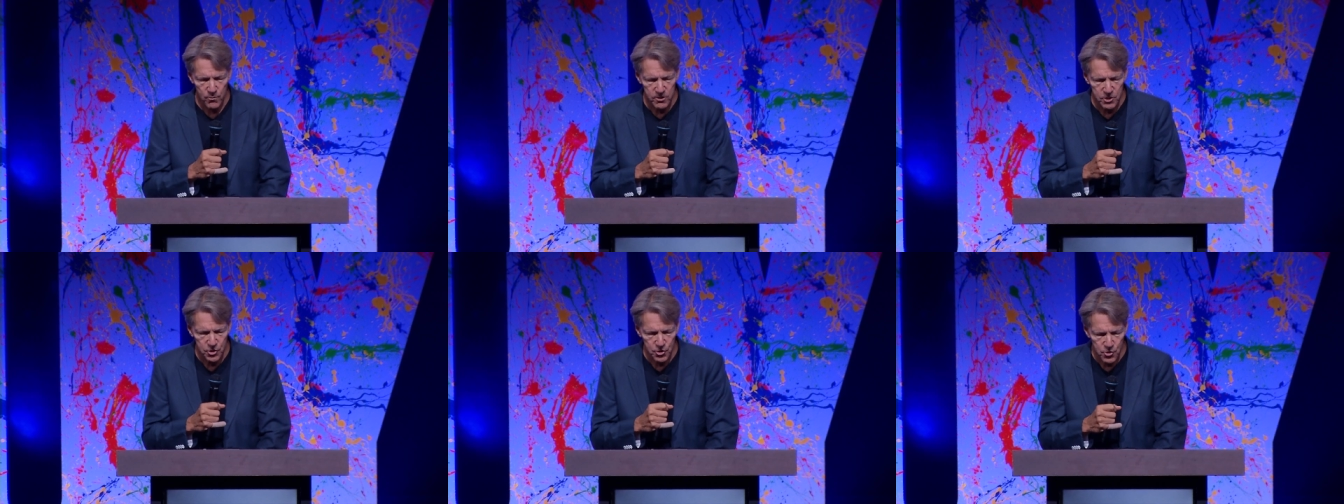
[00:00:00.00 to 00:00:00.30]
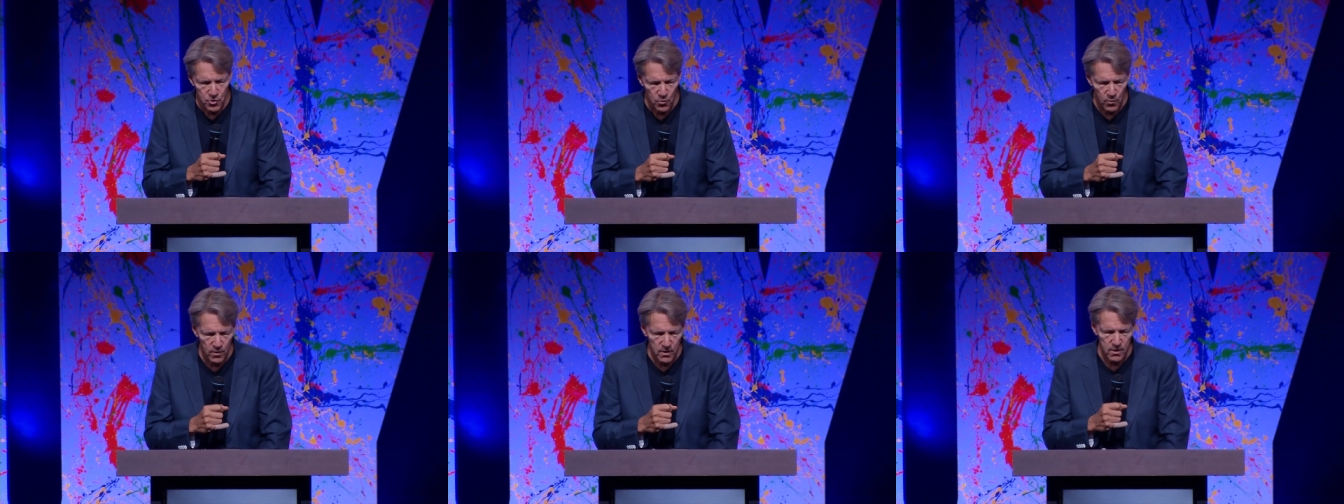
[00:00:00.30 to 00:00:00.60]
was
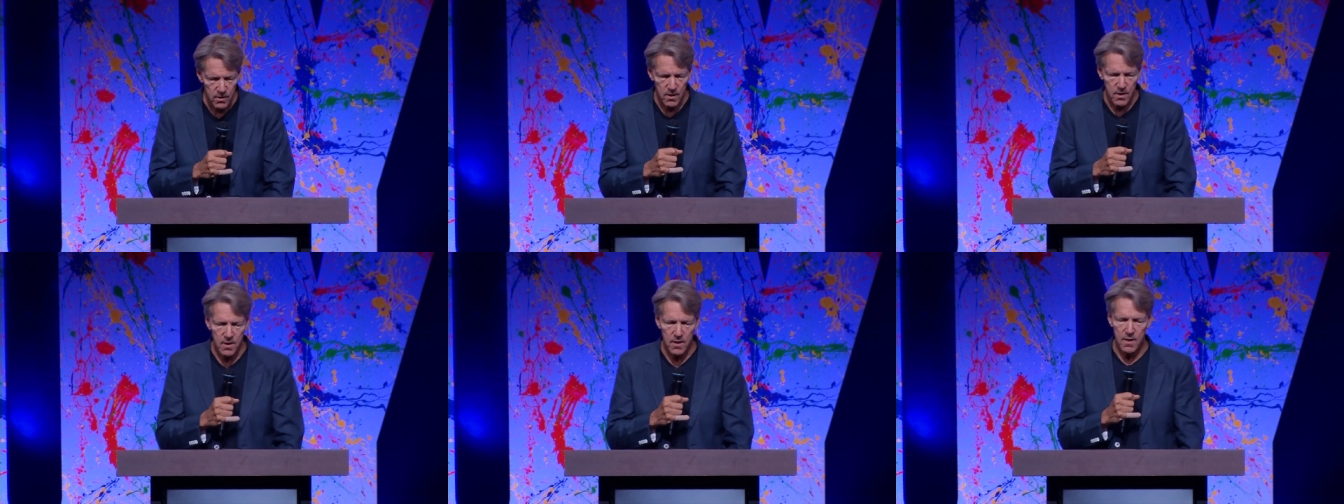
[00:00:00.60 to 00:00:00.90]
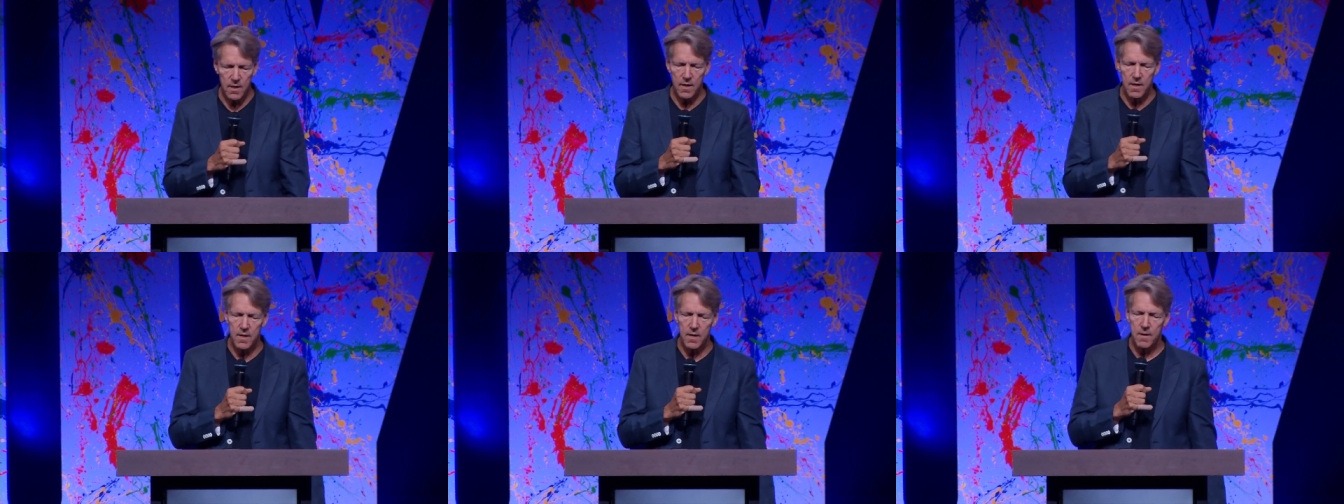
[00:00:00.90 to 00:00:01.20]
sure,
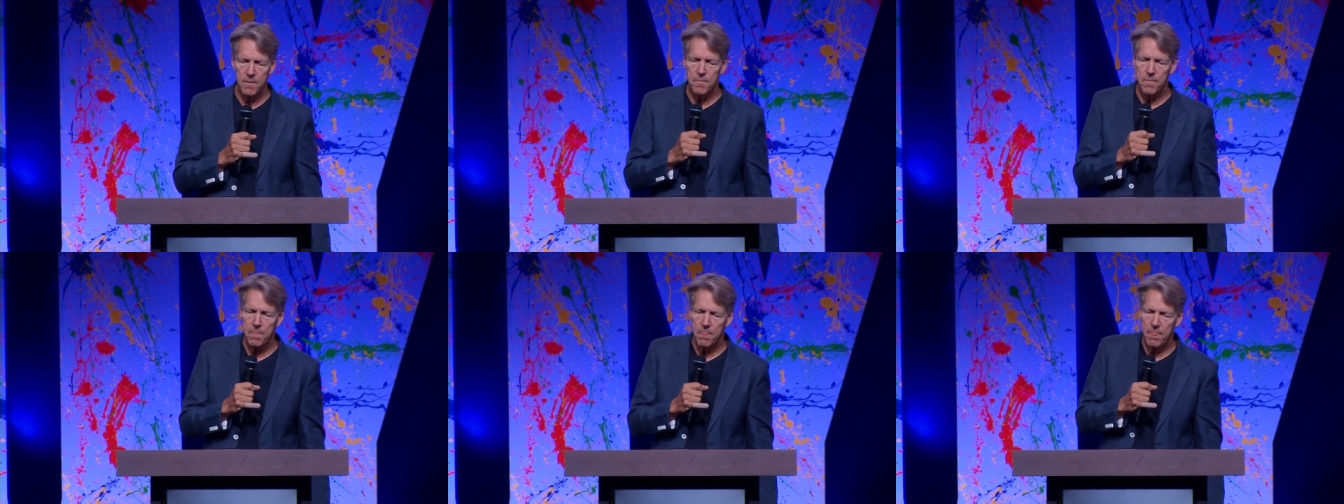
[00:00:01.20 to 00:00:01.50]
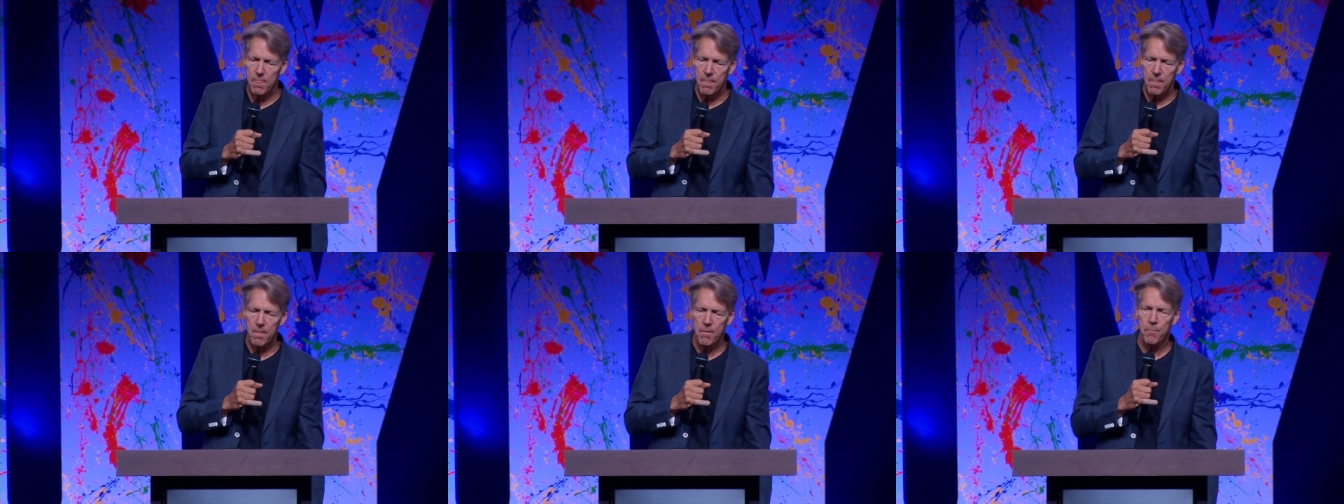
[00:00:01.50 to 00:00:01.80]

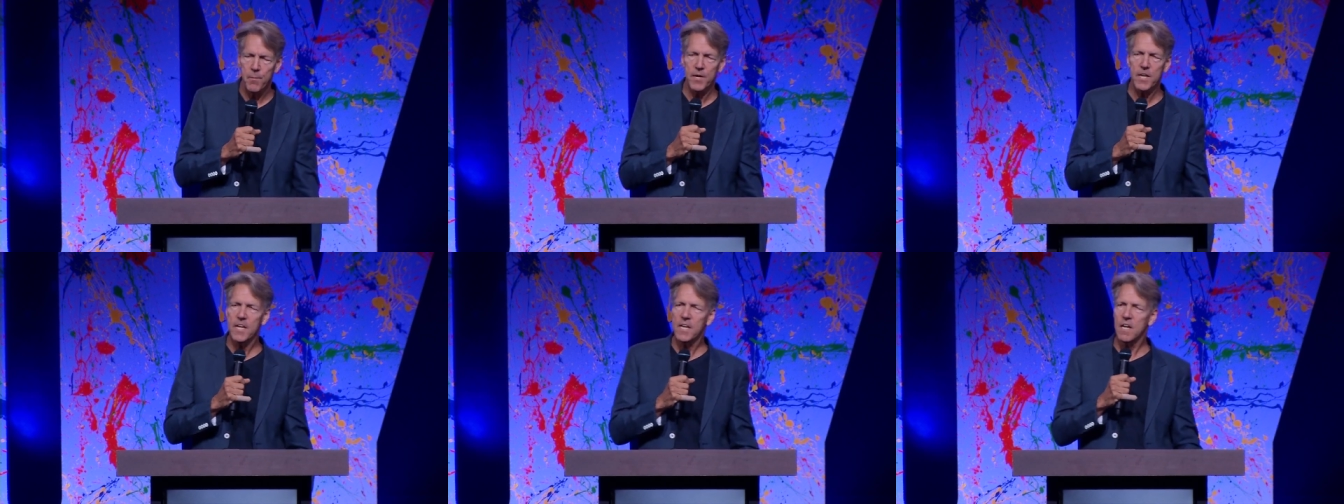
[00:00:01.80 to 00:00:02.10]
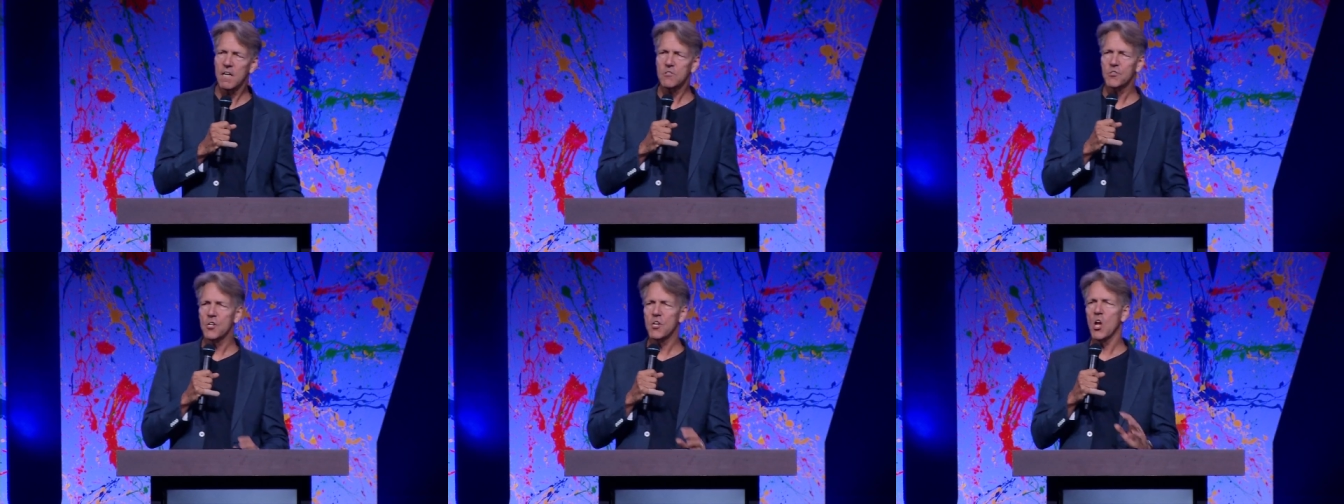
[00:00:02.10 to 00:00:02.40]
but he
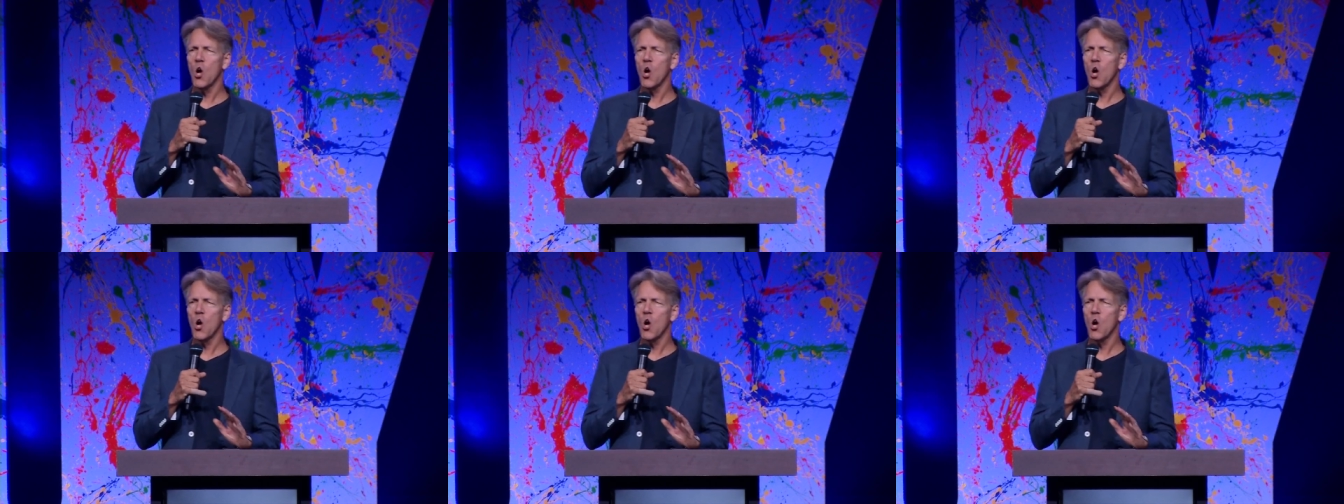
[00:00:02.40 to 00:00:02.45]
doesn't